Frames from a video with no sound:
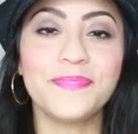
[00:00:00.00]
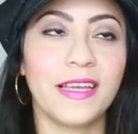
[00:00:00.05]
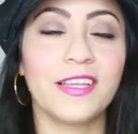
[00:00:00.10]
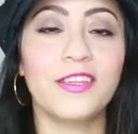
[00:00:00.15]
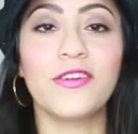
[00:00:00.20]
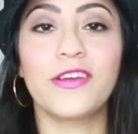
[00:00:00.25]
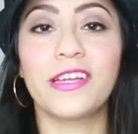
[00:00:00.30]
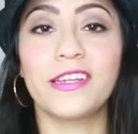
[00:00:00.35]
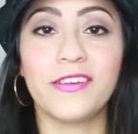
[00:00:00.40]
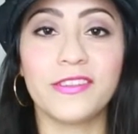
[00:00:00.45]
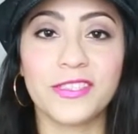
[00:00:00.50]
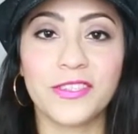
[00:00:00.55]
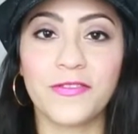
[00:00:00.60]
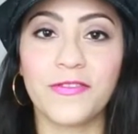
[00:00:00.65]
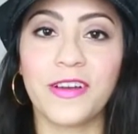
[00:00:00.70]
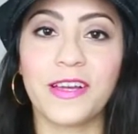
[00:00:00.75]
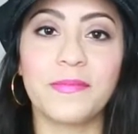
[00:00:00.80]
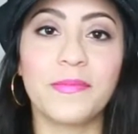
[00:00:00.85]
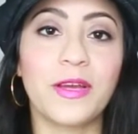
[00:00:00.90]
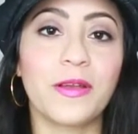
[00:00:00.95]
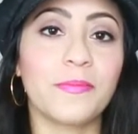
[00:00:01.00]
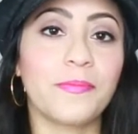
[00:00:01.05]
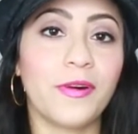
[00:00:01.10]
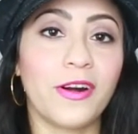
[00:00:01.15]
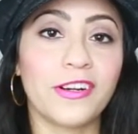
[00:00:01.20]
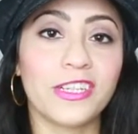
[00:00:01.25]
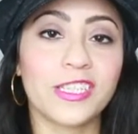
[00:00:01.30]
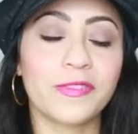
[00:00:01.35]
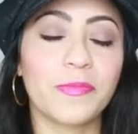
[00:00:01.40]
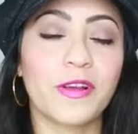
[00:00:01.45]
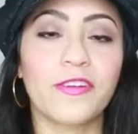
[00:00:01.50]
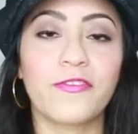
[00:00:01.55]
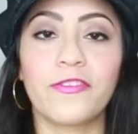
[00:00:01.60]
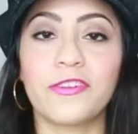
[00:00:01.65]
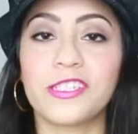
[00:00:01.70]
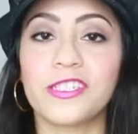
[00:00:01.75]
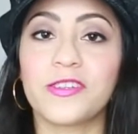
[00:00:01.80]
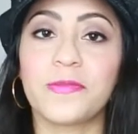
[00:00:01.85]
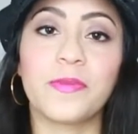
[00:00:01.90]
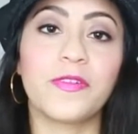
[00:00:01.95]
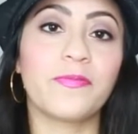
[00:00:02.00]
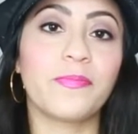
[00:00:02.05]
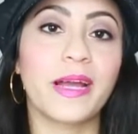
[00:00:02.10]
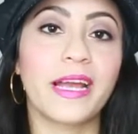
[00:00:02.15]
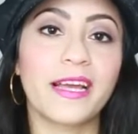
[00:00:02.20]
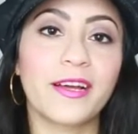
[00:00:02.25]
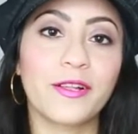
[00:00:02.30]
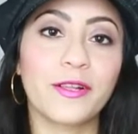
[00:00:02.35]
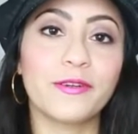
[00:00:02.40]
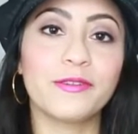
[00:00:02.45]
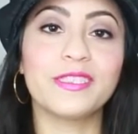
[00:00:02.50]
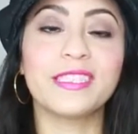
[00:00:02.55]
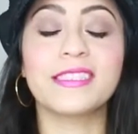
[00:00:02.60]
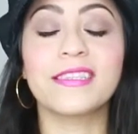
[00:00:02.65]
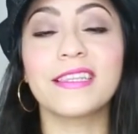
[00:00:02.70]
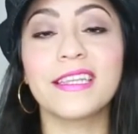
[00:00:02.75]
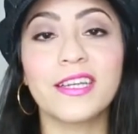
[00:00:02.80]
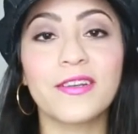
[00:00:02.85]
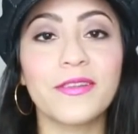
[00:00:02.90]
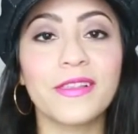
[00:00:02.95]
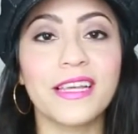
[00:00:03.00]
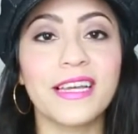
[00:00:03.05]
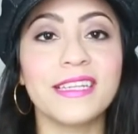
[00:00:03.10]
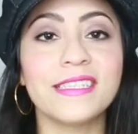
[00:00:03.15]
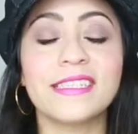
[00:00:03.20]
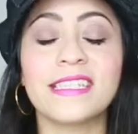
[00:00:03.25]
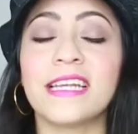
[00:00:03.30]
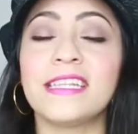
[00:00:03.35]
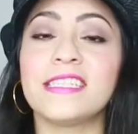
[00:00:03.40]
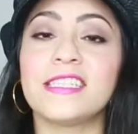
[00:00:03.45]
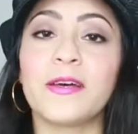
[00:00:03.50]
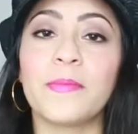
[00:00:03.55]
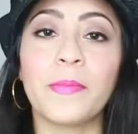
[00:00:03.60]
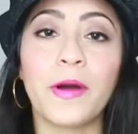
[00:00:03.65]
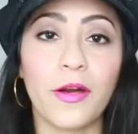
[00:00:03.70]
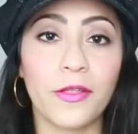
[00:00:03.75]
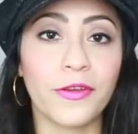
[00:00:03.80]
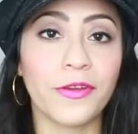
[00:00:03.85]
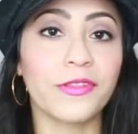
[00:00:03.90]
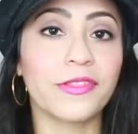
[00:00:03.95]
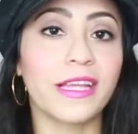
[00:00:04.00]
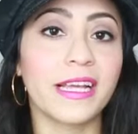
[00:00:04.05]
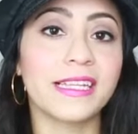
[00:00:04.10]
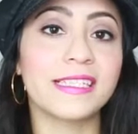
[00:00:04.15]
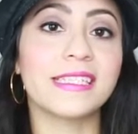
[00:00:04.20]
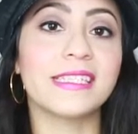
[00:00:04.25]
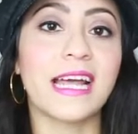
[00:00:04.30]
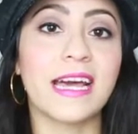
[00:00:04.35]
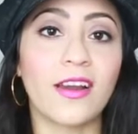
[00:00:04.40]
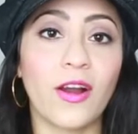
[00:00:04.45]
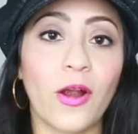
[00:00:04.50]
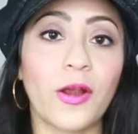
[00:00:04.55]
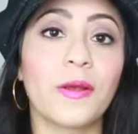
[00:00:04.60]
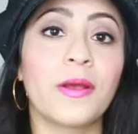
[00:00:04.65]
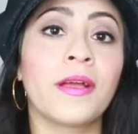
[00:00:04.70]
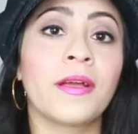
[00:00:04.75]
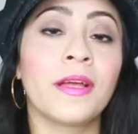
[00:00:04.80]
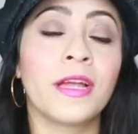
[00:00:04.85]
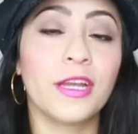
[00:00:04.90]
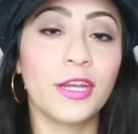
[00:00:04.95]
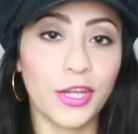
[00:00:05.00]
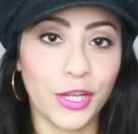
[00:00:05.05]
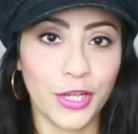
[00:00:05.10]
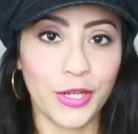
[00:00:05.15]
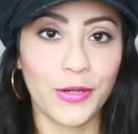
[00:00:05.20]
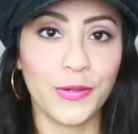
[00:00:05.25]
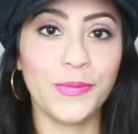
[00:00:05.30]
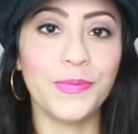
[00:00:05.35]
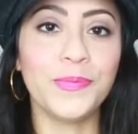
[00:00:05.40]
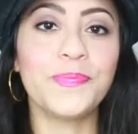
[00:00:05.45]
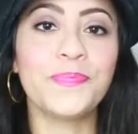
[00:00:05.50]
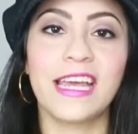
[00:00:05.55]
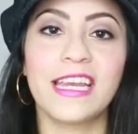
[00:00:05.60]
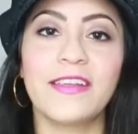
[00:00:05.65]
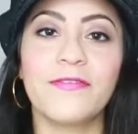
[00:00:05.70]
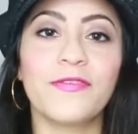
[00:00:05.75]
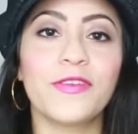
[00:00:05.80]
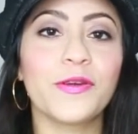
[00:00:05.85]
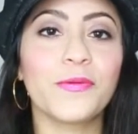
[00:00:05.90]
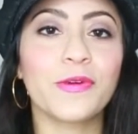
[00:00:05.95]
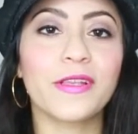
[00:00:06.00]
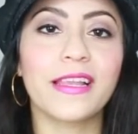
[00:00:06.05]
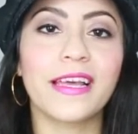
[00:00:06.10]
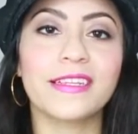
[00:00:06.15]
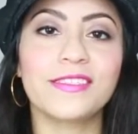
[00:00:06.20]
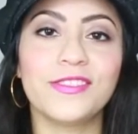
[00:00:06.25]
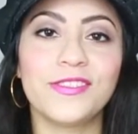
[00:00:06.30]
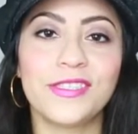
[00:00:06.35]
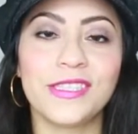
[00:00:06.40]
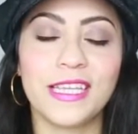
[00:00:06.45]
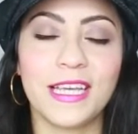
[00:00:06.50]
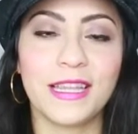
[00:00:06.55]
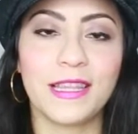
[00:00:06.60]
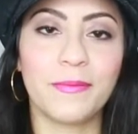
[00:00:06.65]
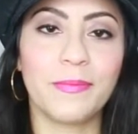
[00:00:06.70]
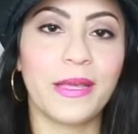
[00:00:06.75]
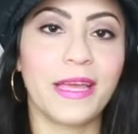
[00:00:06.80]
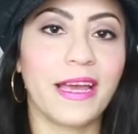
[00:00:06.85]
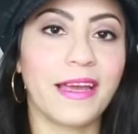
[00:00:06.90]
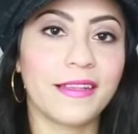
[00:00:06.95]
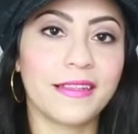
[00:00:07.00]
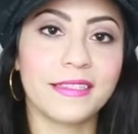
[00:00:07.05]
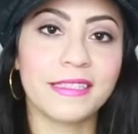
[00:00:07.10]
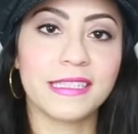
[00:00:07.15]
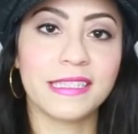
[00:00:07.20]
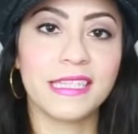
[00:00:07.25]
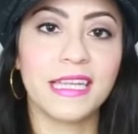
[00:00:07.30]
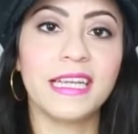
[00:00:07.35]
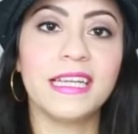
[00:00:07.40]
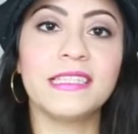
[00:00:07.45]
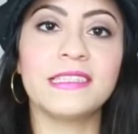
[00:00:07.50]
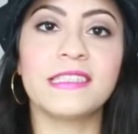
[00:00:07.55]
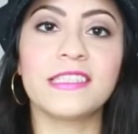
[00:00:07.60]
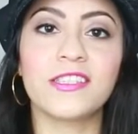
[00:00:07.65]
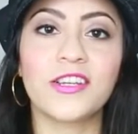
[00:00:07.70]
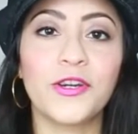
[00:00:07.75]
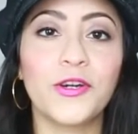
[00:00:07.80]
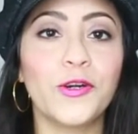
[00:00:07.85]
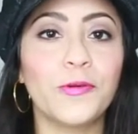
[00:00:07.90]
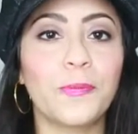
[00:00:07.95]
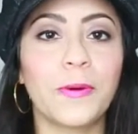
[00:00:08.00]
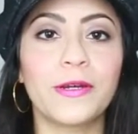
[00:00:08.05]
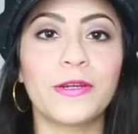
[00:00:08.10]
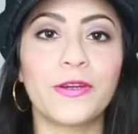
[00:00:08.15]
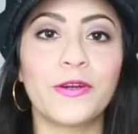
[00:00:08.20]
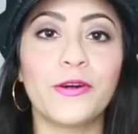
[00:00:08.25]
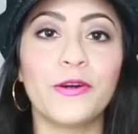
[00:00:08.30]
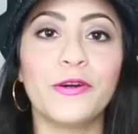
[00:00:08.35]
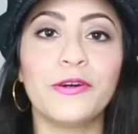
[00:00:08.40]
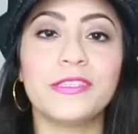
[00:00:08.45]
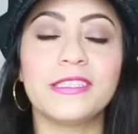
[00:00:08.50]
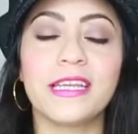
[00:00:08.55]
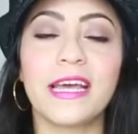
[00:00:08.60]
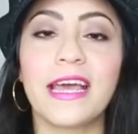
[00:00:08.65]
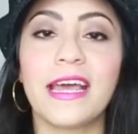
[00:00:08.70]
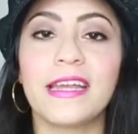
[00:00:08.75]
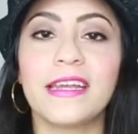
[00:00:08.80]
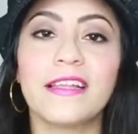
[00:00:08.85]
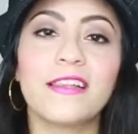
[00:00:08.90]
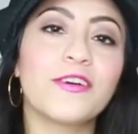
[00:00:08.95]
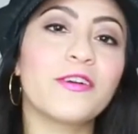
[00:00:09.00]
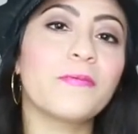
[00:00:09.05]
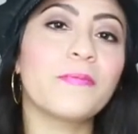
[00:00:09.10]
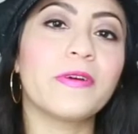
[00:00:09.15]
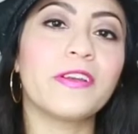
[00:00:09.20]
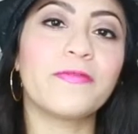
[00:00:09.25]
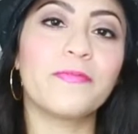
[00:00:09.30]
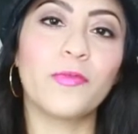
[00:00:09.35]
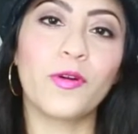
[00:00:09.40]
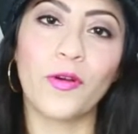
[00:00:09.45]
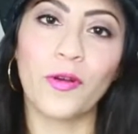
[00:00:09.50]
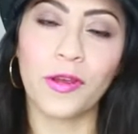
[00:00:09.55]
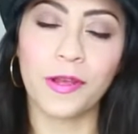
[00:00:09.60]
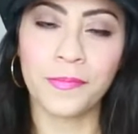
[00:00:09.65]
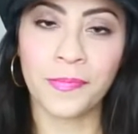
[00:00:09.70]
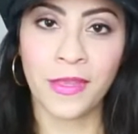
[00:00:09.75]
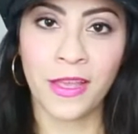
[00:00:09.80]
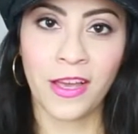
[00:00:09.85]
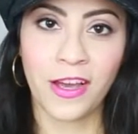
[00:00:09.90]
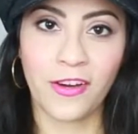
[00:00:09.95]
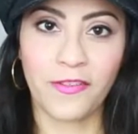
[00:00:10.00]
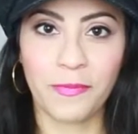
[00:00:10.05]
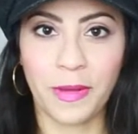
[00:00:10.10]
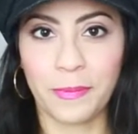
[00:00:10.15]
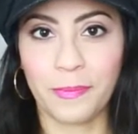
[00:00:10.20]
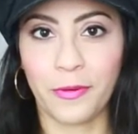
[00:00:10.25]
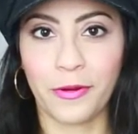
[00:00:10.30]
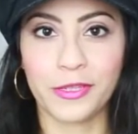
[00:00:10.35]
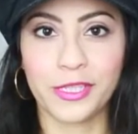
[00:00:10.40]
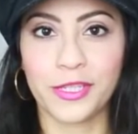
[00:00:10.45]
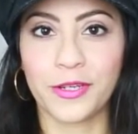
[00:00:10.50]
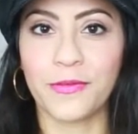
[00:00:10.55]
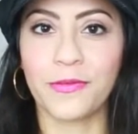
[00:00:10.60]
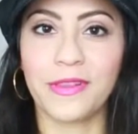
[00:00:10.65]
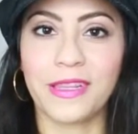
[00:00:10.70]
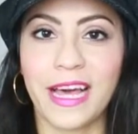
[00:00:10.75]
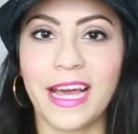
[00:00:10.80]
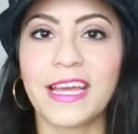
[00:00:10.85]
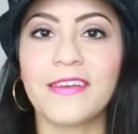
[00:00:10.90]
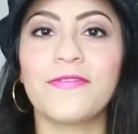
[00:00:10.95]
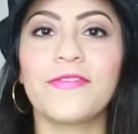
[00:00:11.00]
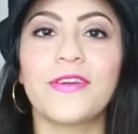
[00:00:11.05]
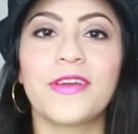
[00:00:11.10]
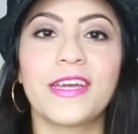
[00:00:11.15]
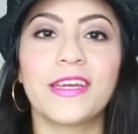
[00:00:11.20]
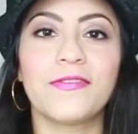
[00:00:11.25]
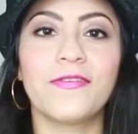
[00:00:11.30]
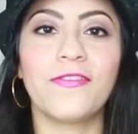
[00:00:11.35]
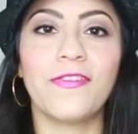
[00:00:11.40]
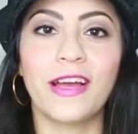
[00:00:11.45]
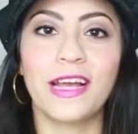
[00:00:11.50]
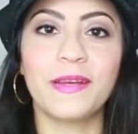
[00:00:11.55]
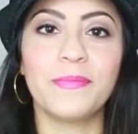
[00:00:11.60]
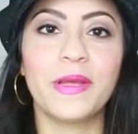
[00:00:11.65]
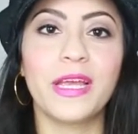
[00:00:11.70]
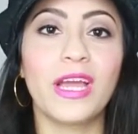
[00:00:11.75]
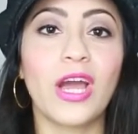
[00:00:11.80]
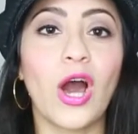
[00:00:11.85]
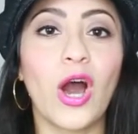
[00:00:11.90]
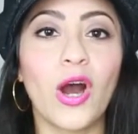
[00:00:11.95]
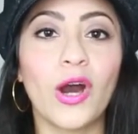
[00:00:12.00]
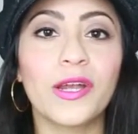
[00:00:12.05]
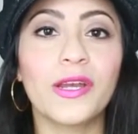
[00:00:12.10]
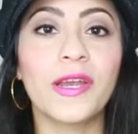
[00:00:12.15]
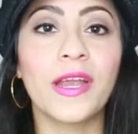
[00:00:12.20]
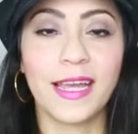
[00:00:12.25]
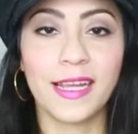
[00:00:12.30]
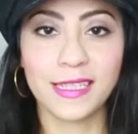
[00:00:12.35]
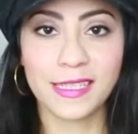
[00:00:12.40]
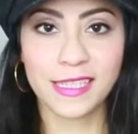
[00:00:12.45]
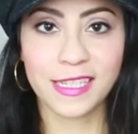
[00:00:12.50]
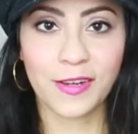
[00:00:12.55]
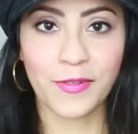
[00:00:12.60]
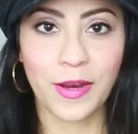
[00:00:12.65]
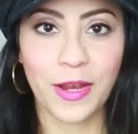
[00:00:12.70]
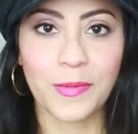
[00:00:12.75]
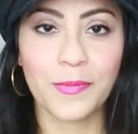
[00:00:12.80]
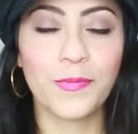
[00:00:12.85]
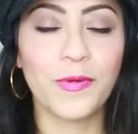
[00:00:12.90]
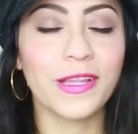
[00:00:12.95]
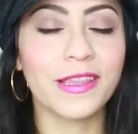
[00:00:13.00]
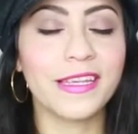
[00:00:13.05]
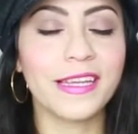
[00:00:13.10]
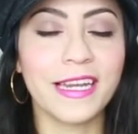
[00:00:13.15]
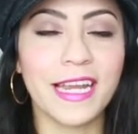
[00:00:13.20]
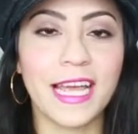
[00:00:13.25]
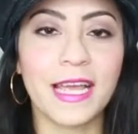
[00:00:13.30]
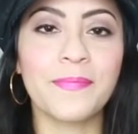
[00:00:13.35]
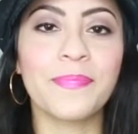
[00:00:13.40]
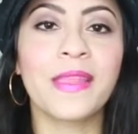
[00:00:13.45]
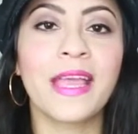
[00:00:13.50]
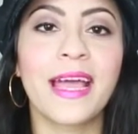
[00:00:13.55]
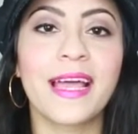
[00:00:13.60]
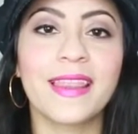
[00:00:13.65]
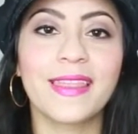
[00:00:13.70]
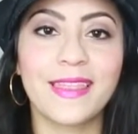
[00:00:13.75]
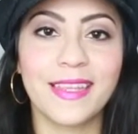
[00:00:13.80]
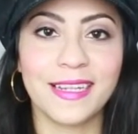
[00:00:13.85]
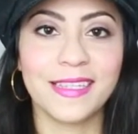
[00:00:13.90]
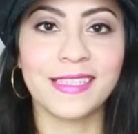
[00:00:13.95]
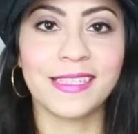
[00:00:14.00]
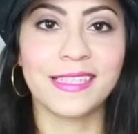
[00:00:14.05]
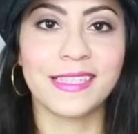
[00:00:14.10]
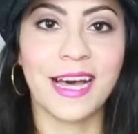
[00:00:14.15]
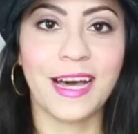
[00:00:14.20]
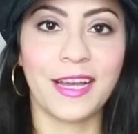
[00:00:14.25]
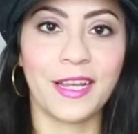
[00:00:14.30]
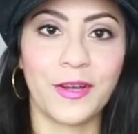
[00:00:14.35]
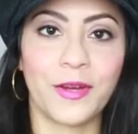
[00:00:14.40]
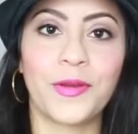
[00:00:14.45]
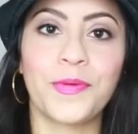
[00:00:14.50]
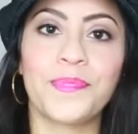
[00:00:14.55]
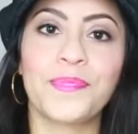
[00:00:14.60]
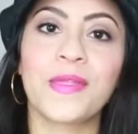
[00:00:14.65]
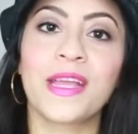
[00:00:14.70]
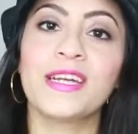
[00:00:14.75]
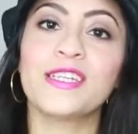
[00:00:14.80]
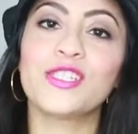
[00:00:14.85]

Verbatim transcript: You can also find me on Poshmark for some of my clothes, little lins, and some other things that are new. And if you would like to see the behind the scenes, coupon codes, and a little bit more of my personal life, you can find me on Instagram with the name LynSire.